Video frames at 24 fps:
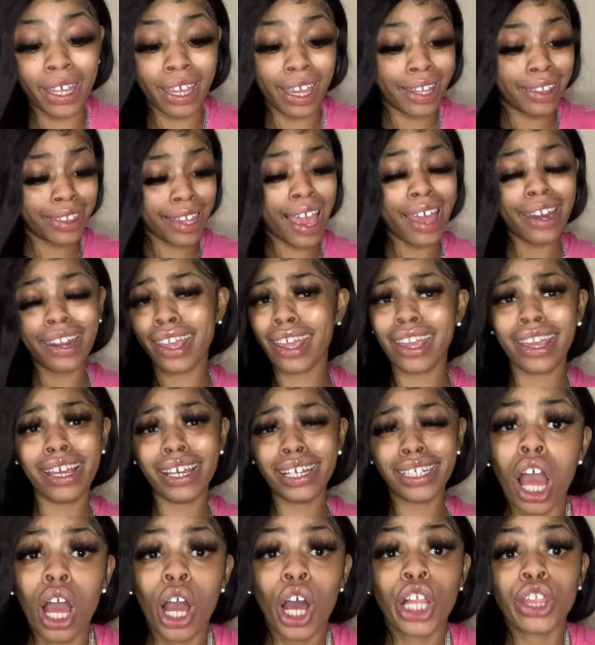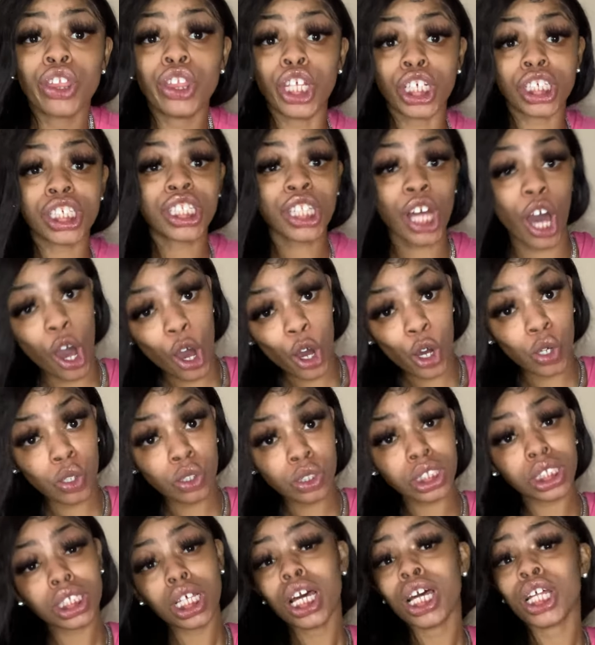and that is the stones